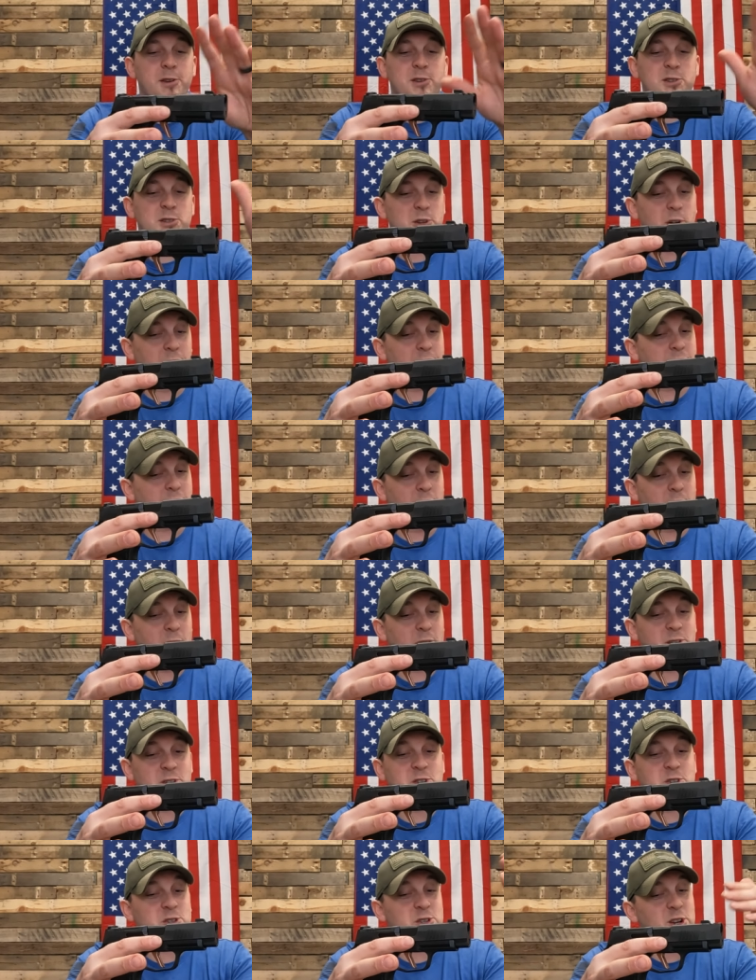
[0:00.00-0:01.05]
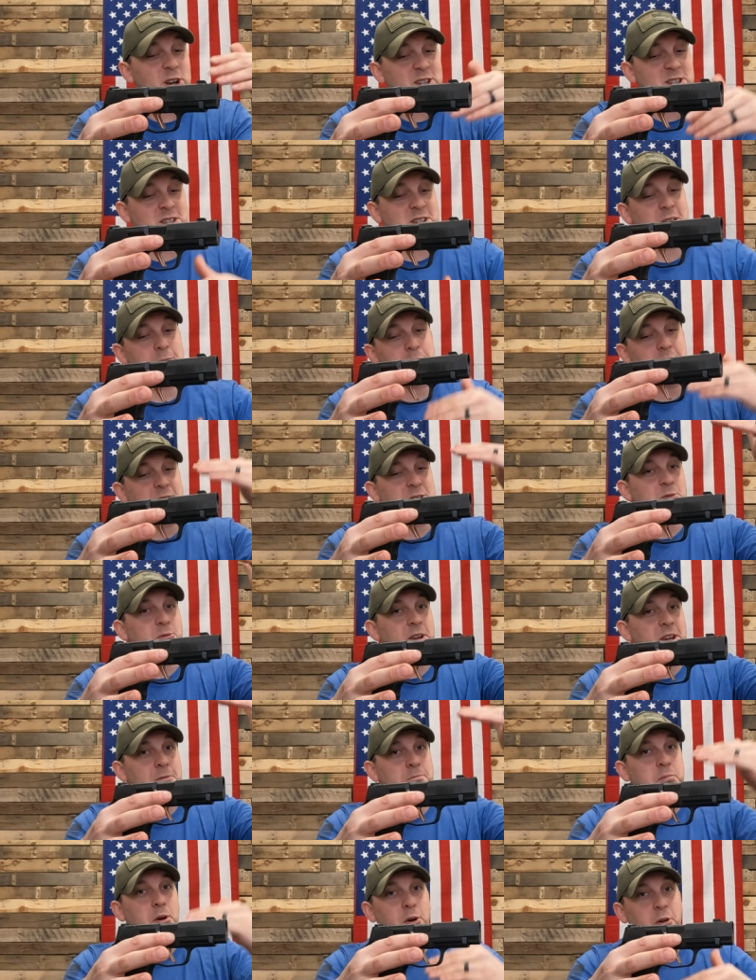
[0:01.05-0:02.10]
So for just in
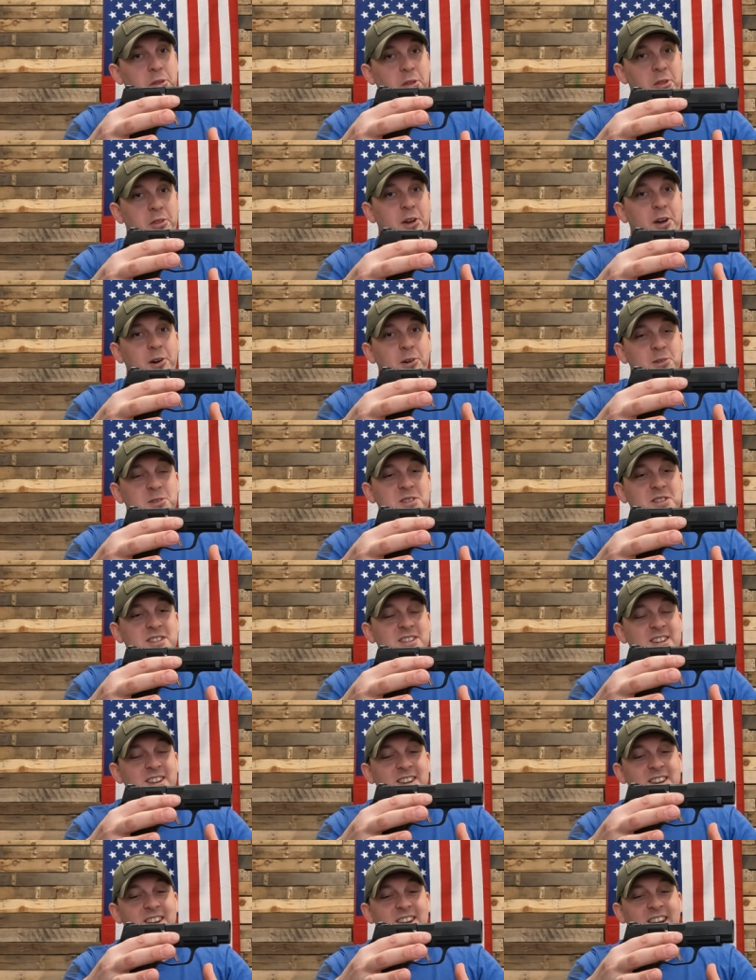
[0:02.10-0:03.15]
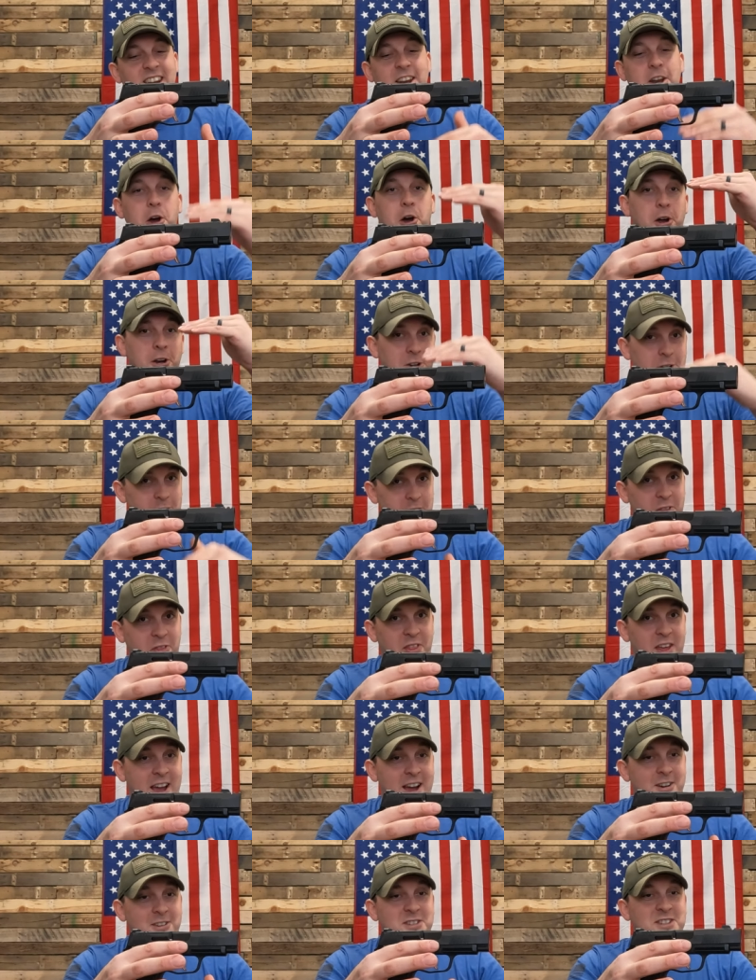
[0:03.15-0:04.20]
between both of those and under a
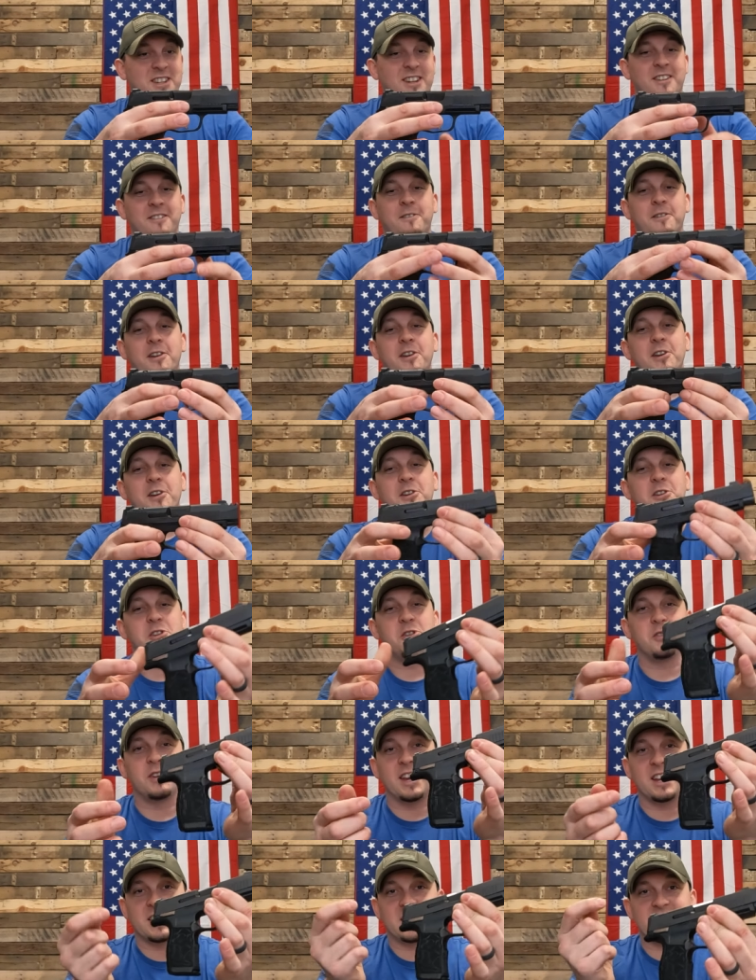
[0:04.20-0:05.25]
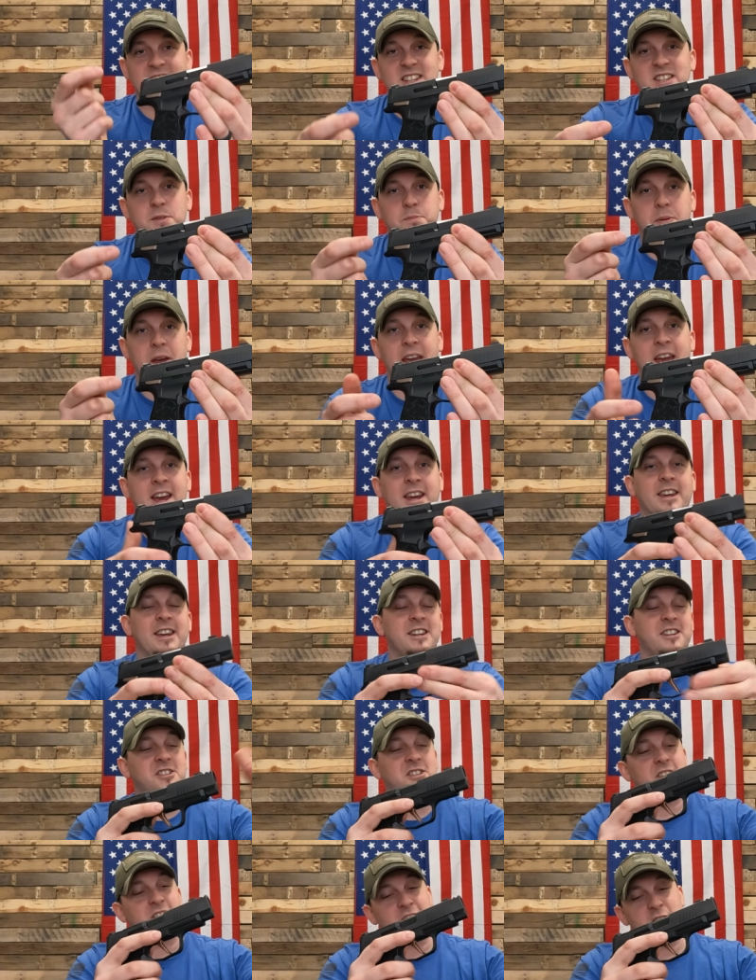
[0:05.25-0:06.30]
thousand, you get this
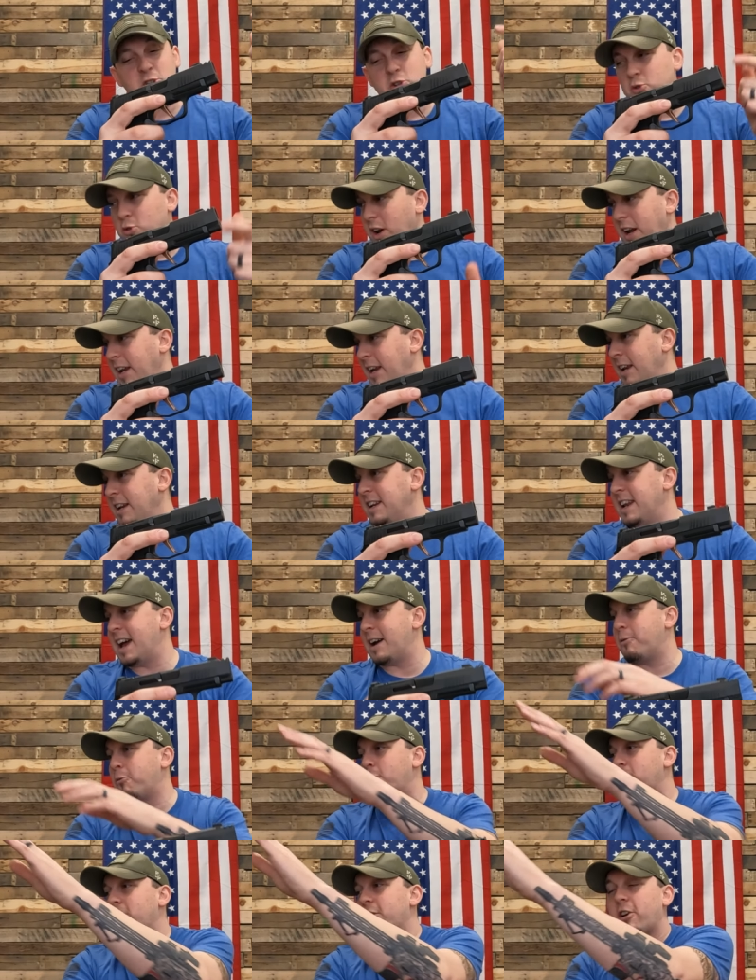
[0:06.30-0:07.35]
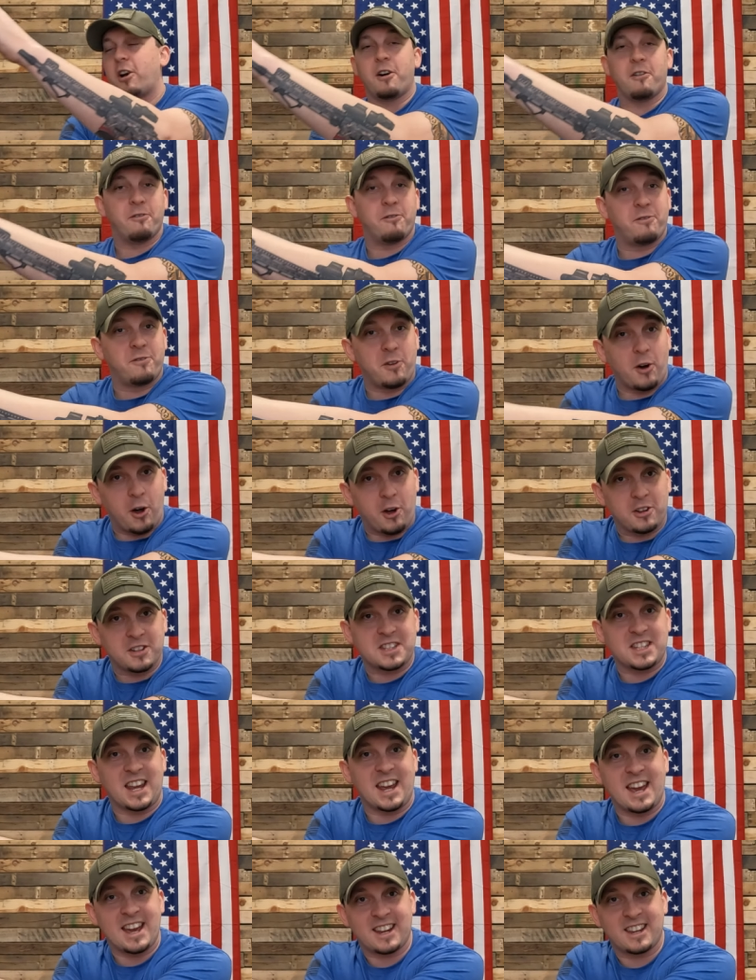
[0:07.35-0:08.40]
package, the training network of
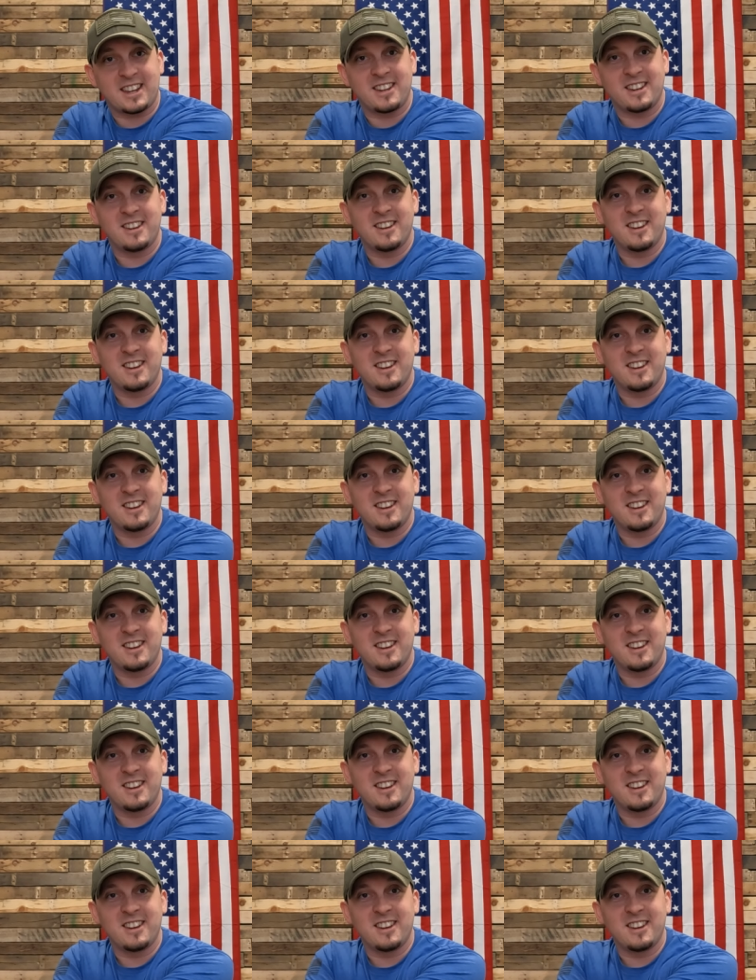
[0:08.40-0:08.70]
Vaultek